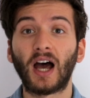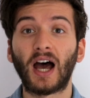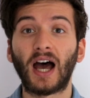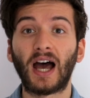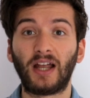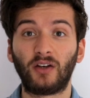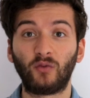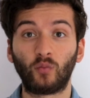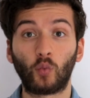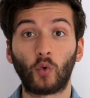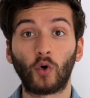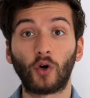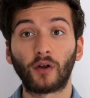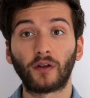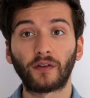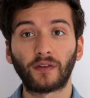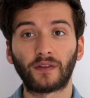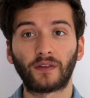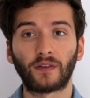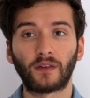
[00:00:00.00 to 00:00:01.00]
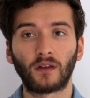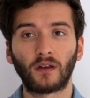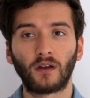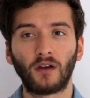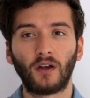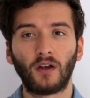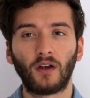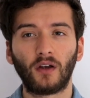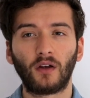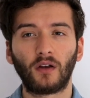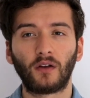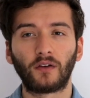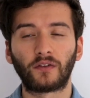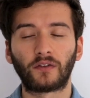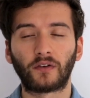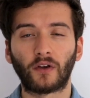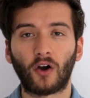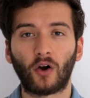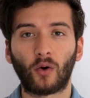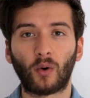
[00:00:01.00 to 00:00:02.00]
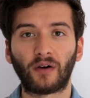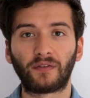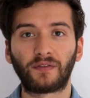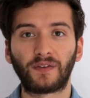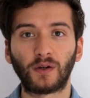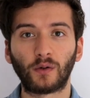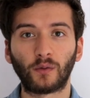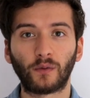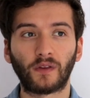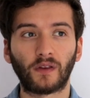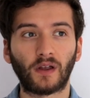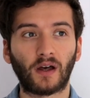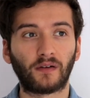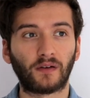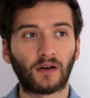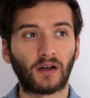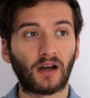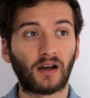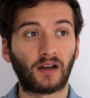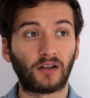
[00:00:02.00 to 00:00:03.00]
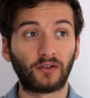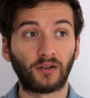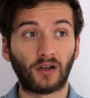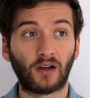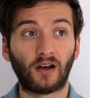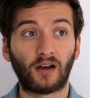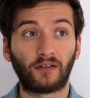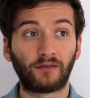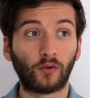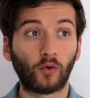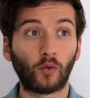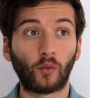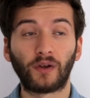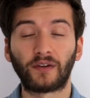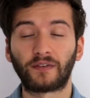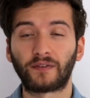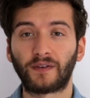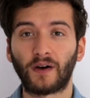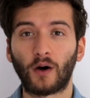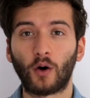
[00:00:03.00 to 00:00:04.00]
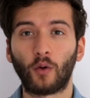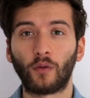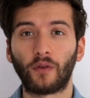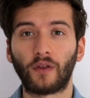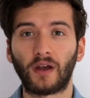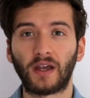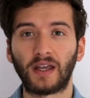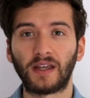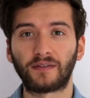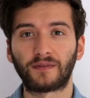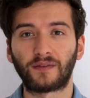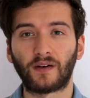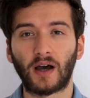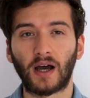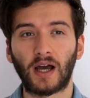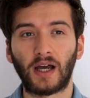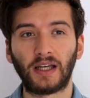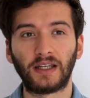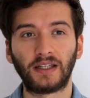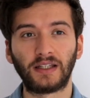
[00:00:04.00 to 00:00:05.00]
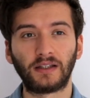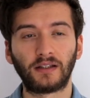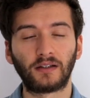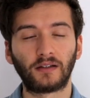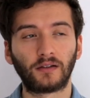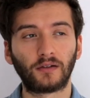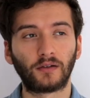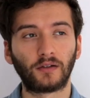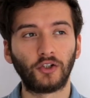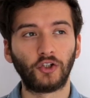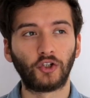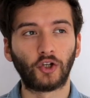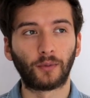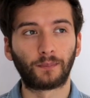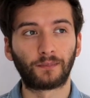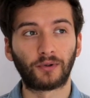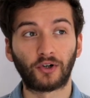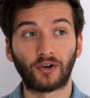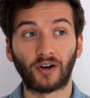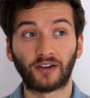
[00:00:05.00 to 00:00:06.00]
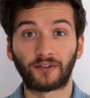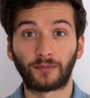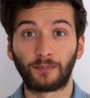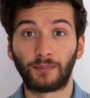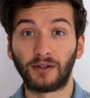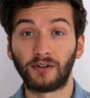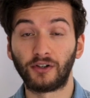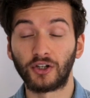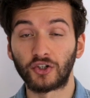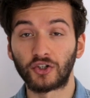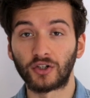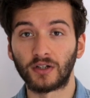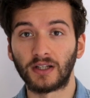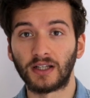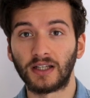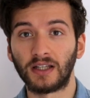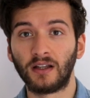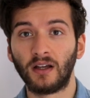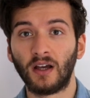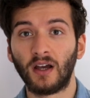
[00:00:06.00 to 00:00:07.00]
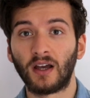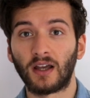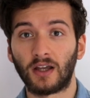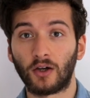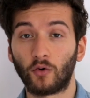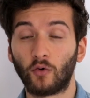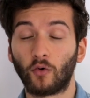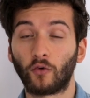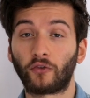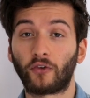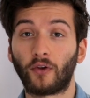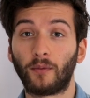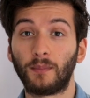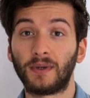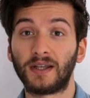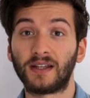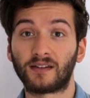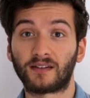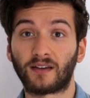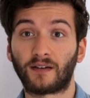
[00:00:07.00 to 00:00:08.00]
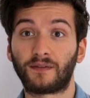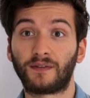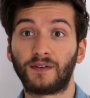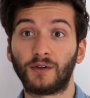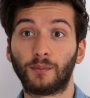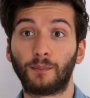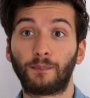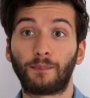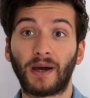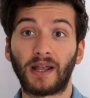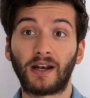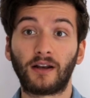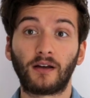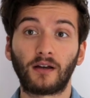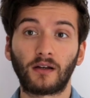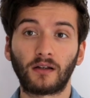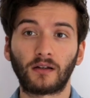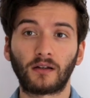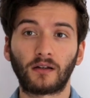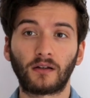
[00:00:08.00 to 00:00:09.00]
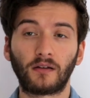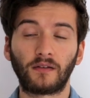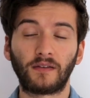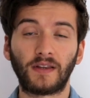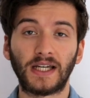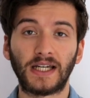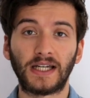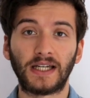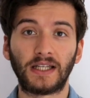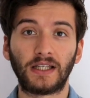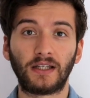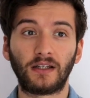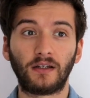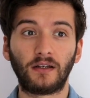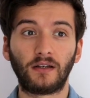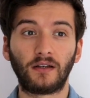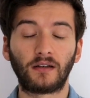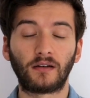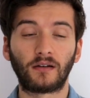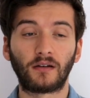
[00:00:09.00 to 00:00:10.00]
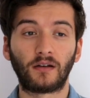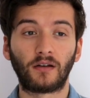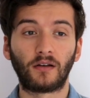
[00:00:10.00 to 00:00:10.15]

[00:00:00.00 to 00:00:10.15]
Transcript: and worth. So I feel that I, I, I've always felt that if I, you know, progress spiritually, it also means I feel better than,